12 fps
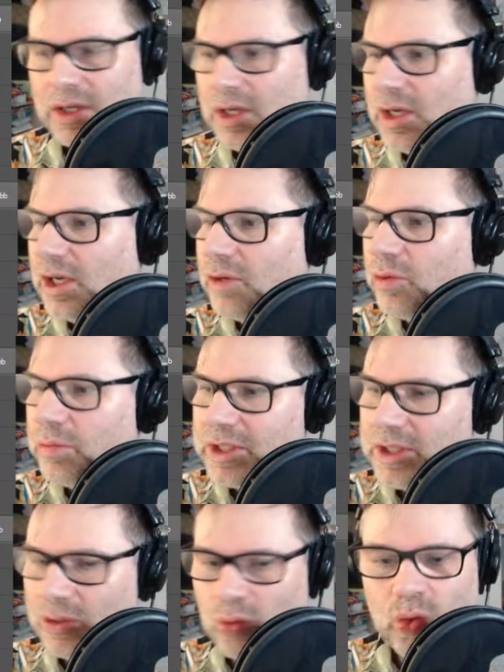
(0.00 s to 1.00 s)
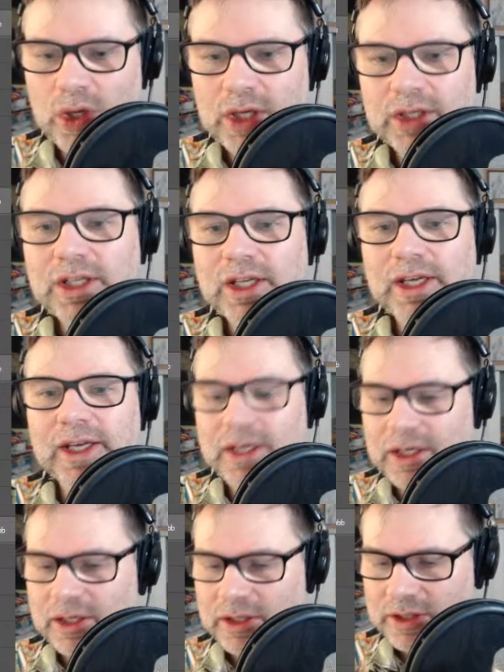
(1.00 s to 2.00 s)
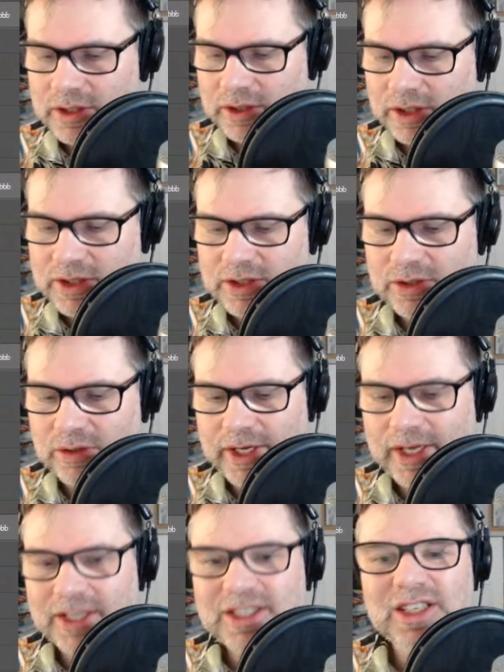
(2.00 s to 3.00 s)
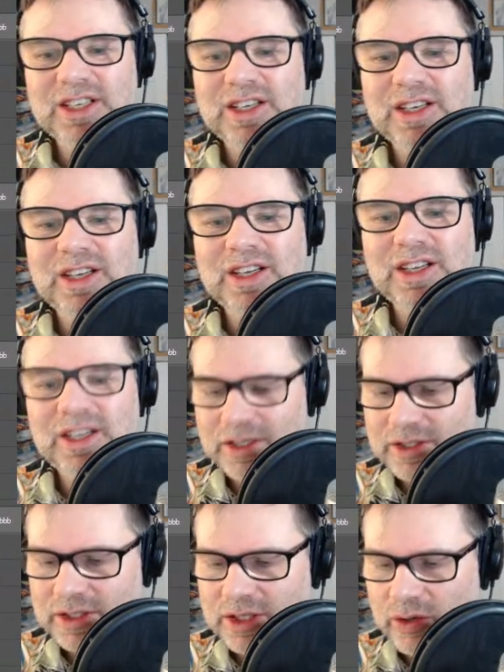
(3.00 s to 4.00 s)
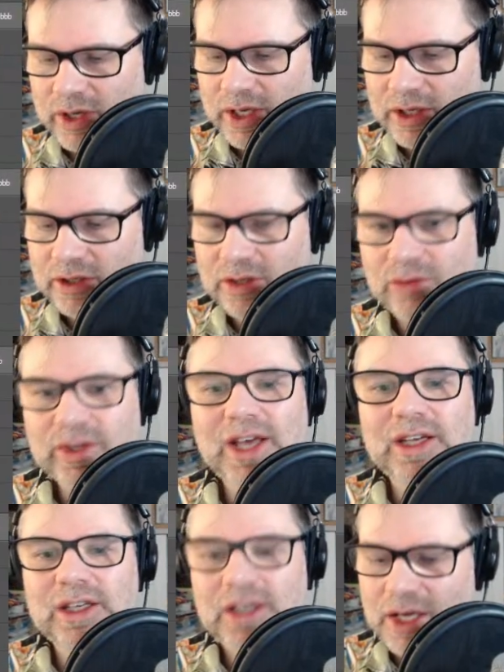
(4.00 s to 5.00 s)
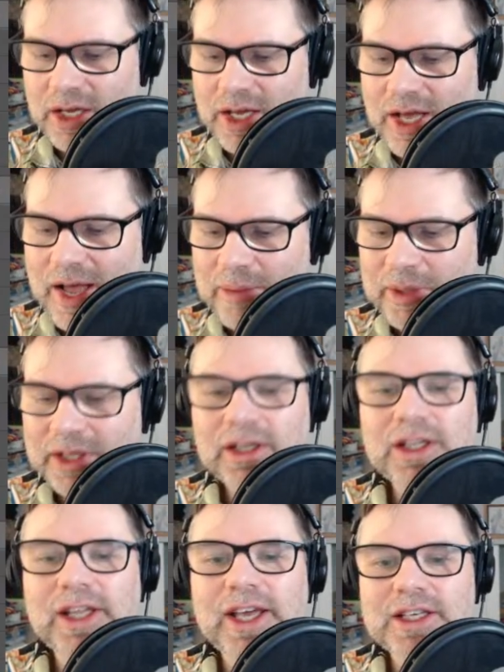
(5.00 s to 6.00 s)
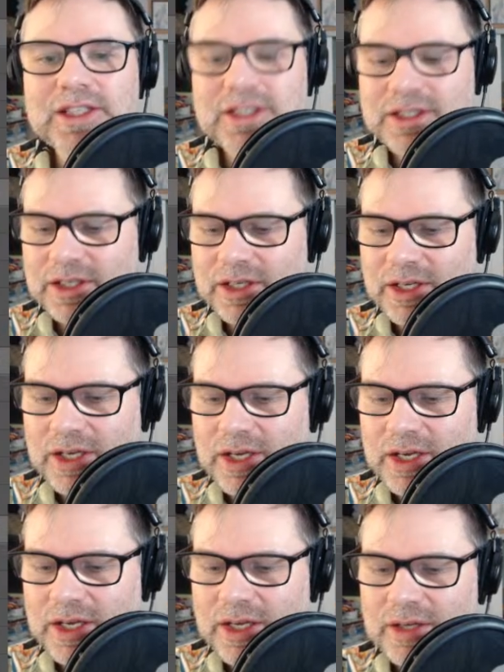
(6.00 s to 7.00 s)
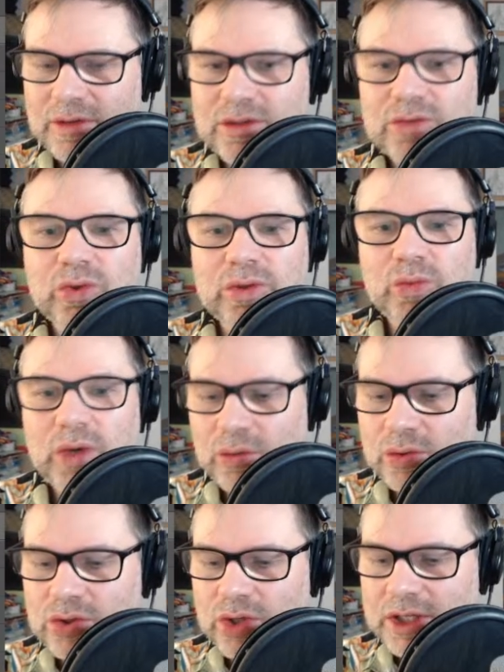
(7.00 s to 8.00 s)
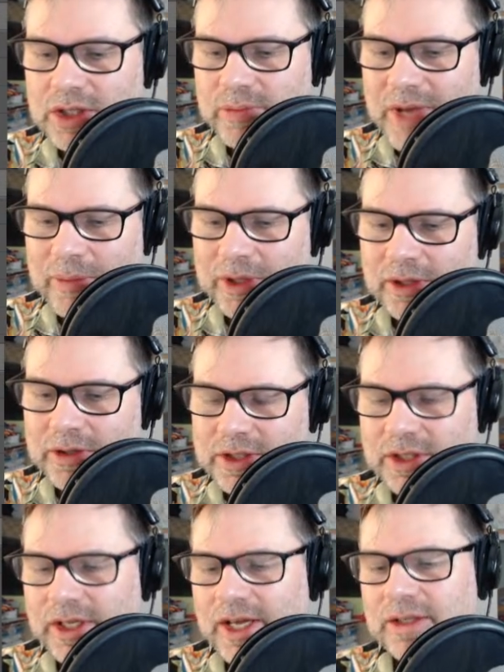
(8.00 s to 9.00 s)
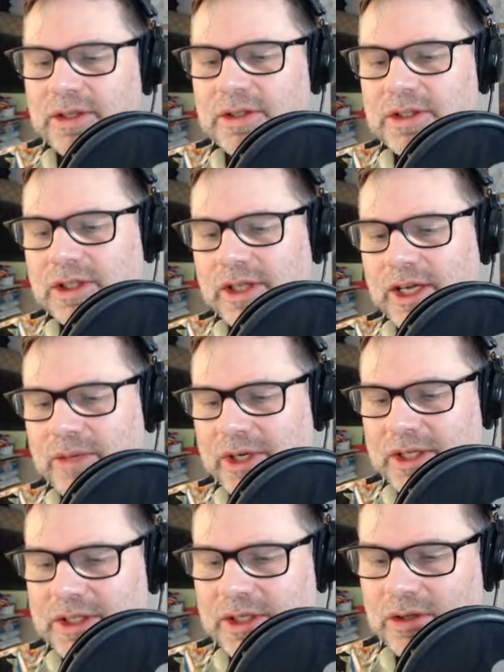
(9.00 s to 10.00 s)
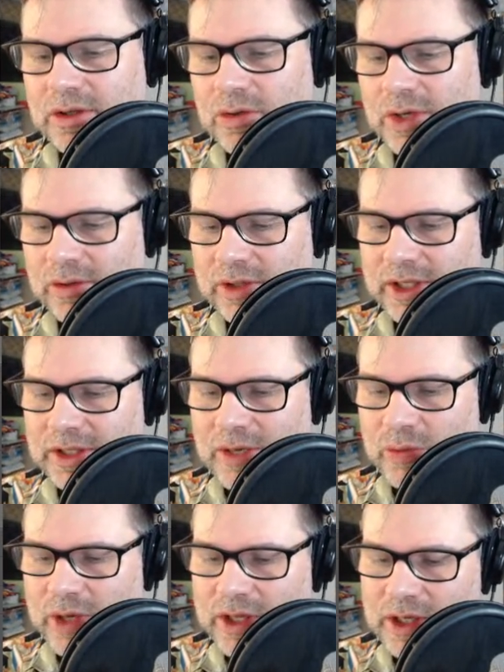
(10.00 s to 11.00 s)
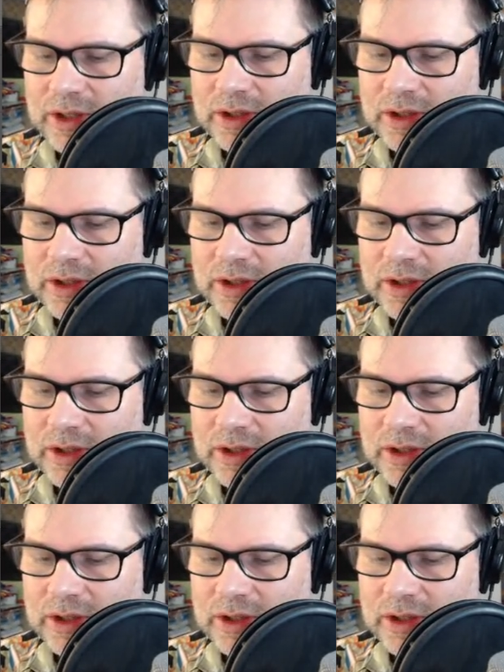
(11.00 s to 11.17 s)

we're missing one leg, so let's do that. Let's go ahead and do that. Happy little legs. We'll draw some happy little stalagmites. I don't know. I don't like that way that